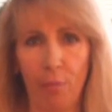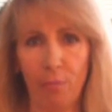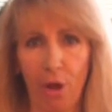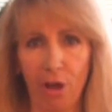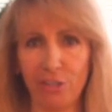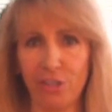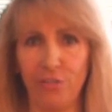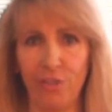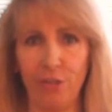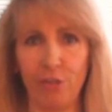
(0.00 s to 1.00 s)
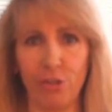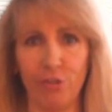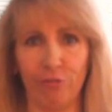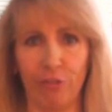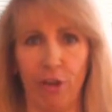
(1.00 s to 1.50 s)
positive energy
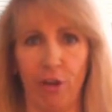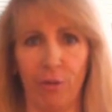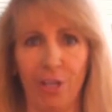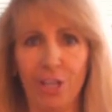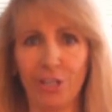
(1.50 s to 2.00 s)
flow.